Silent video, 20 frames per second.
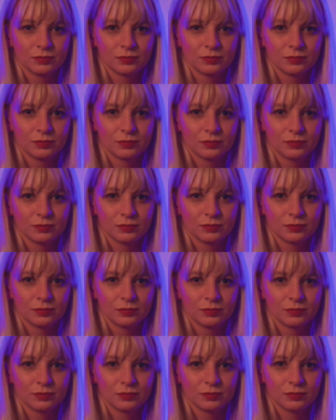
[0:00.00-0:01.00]

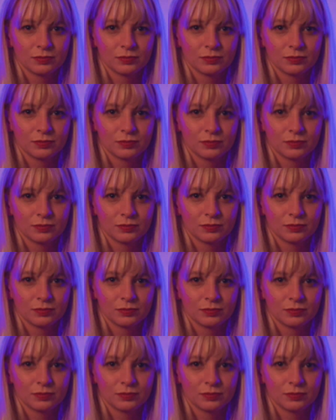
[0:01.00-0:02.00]

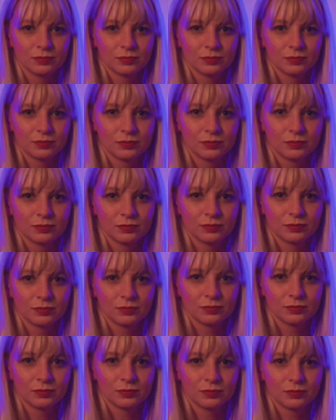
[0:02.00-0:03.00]

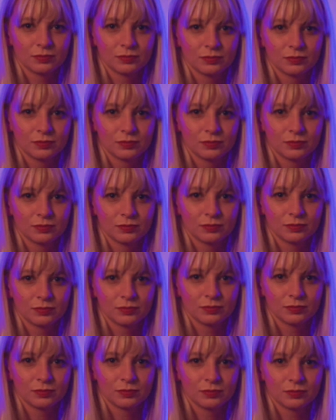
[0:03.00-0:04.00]

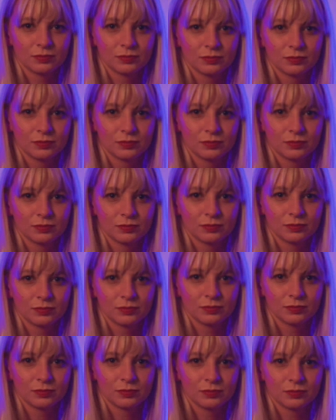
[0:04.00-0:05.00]

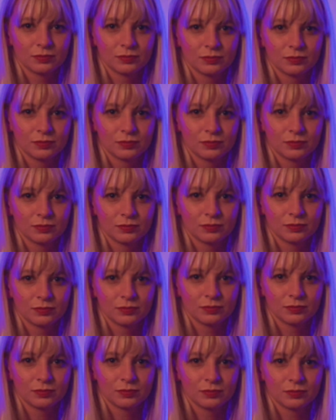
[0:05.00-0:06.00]

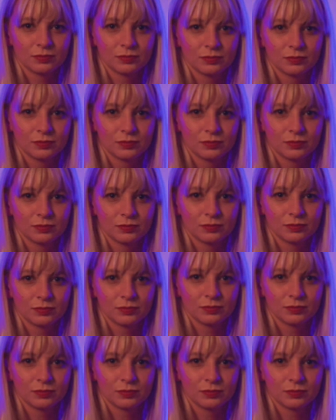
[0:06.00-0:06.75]
No words are spoken by the person on screen.